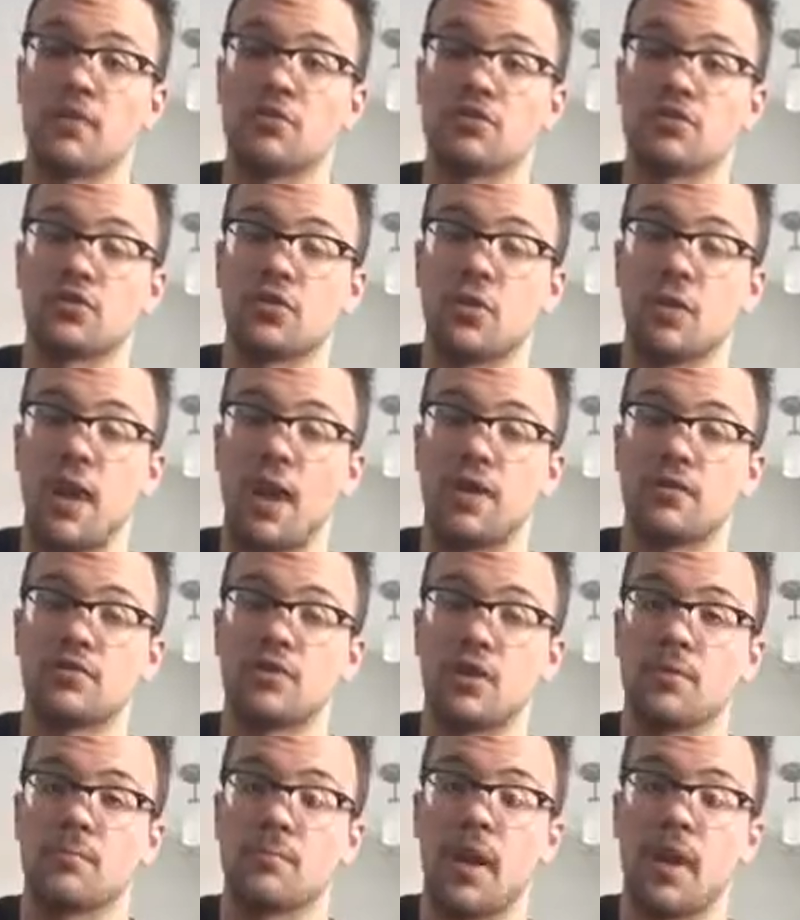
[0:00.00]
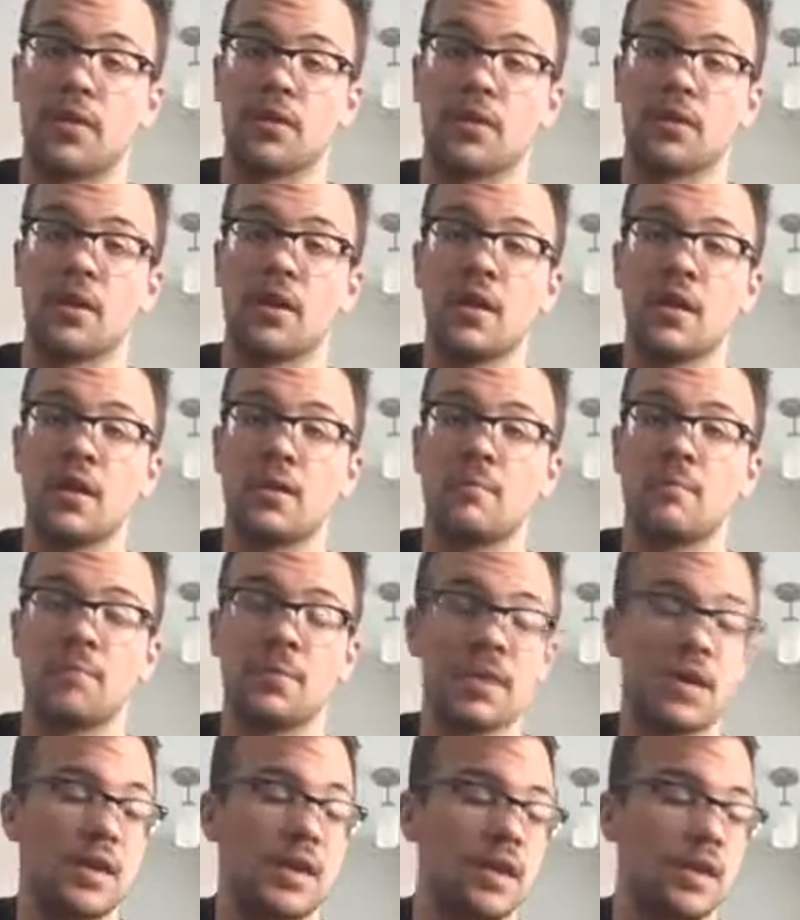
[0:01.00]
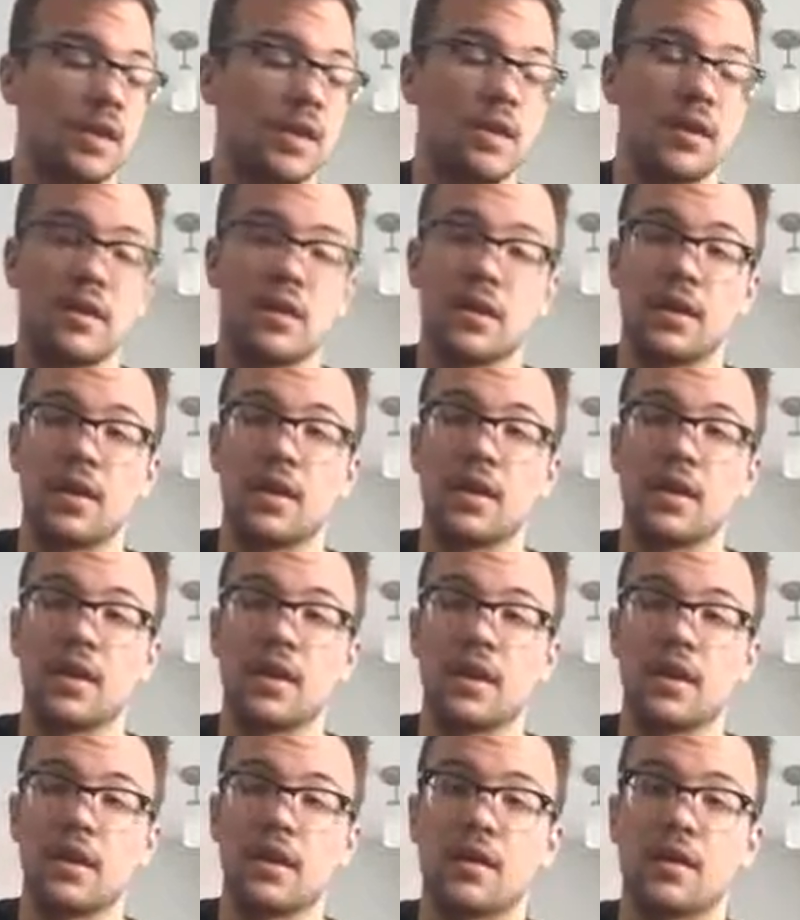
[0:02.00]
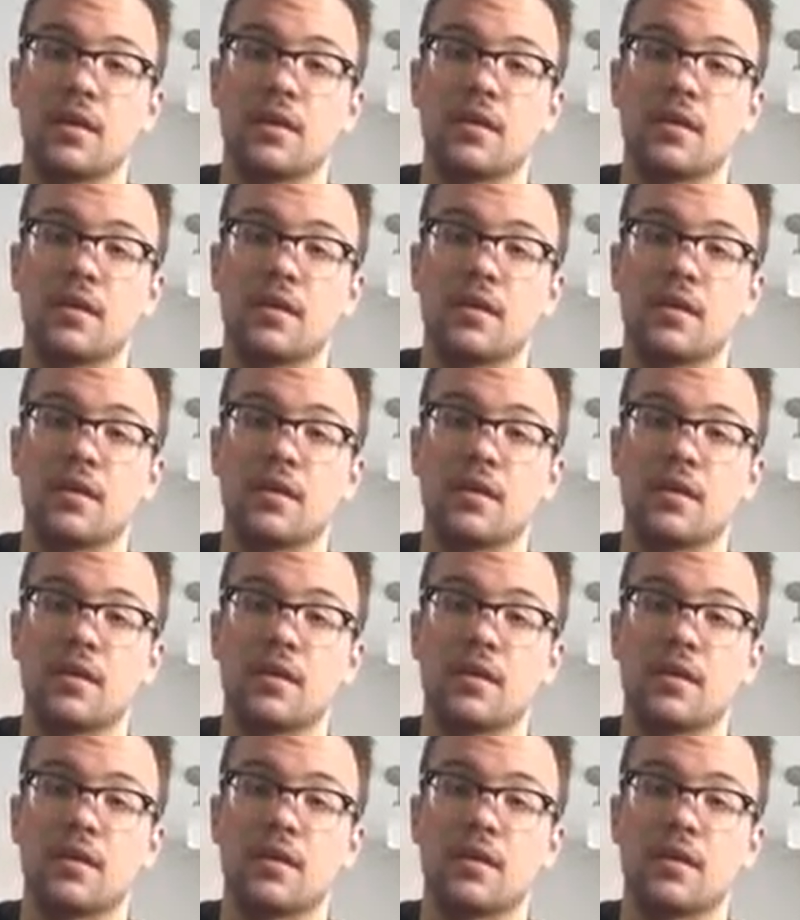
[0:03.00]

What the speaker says: You just go F sharp minor, B, E.